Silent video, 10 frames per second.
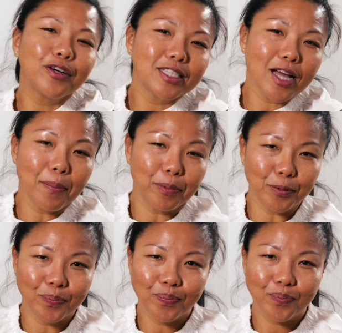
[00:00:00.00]
example,
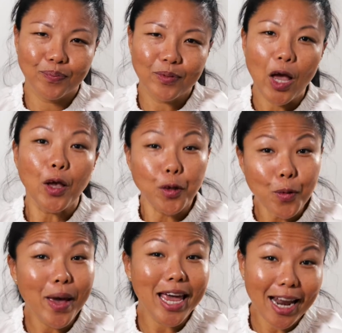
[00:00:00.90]
you
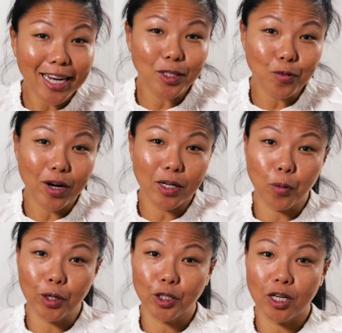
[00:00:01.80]
may like to run a
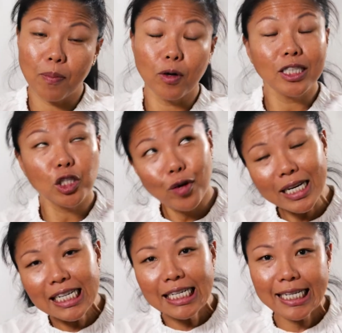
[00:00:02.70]
workshop on a
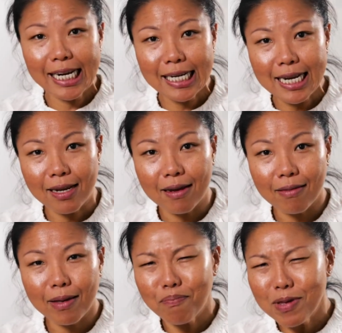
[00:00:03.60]
trending technique
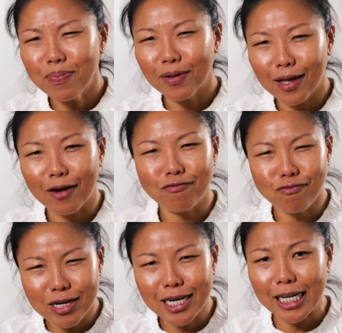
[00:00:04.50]
that people are
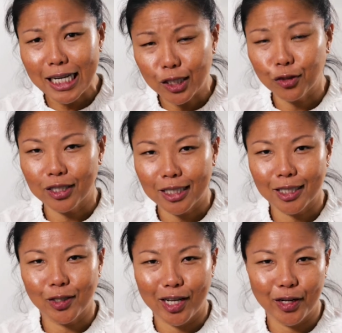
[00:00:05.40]
really interested
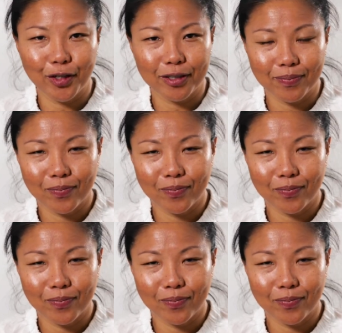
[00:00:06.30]
to learn.